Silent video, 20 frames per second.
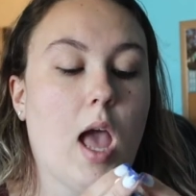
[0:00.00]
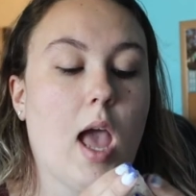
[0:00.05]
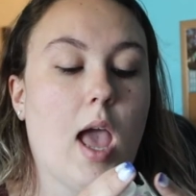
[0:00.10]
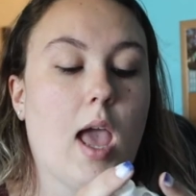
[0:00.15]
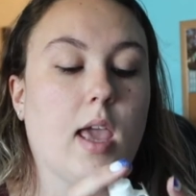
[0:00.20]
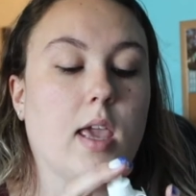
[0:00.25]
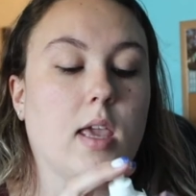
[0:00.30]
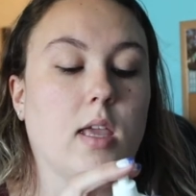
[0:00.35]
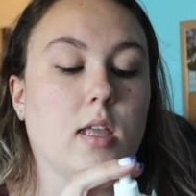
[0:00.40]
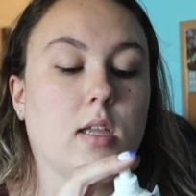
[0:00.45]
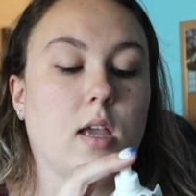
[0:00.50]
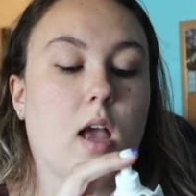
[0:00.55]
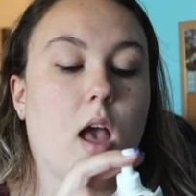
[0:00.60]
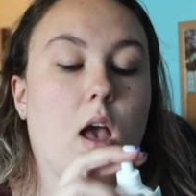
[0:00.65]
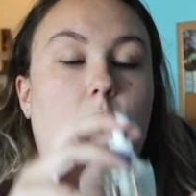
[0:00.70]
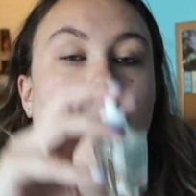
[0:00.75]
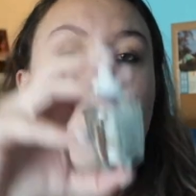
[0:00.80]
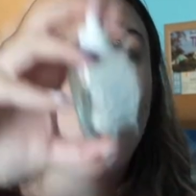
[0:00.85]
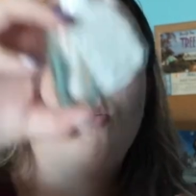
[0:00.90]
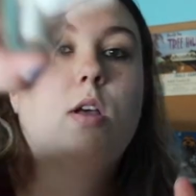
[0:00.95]
I
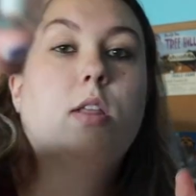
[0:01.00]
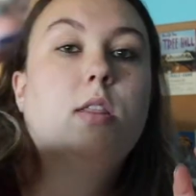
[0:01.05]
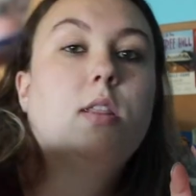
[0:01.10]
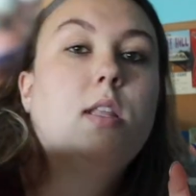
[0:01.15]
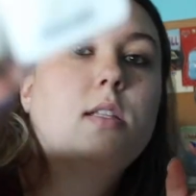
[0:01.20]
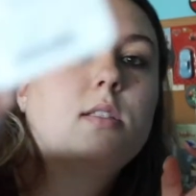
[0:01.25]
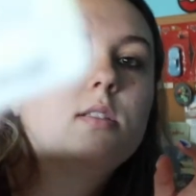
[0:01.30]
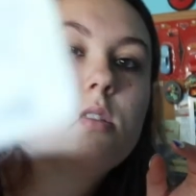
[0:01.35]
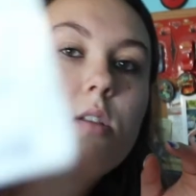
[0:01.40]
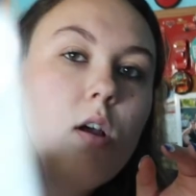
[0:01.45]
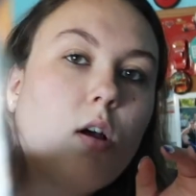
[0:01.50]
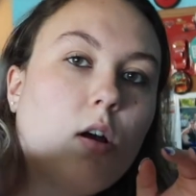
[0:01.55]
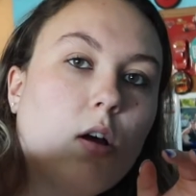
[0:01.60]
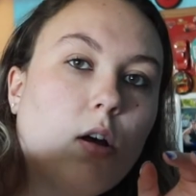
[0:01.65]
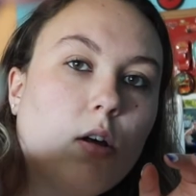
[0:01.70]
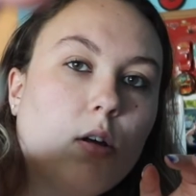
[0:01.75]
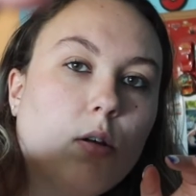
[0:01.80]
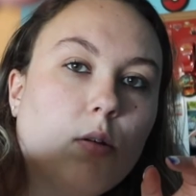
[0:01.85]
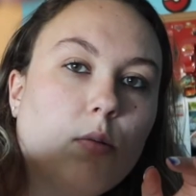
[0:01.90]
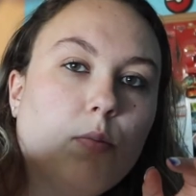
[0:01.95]
got one that's
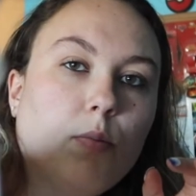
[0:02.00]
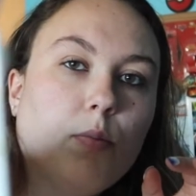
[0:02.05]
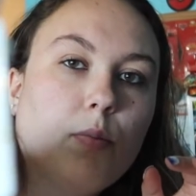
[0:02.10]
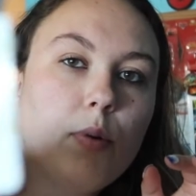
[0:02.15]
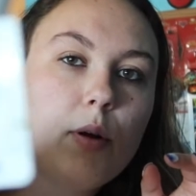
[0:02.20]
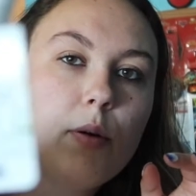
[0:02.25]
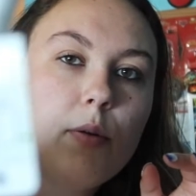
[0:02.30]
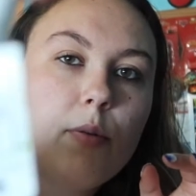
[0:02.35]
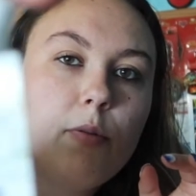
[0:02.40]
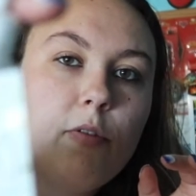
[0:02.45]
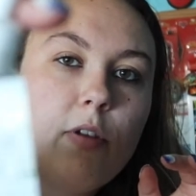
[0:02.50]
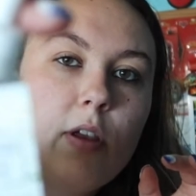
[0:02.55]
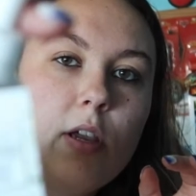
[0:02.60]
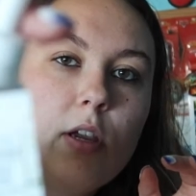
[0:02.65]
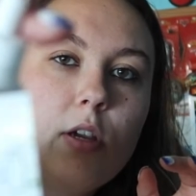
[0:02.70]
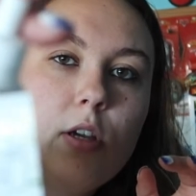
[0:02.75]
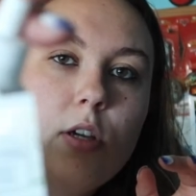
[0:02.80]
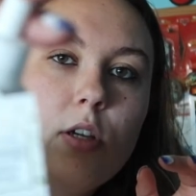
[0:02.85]
called Perfect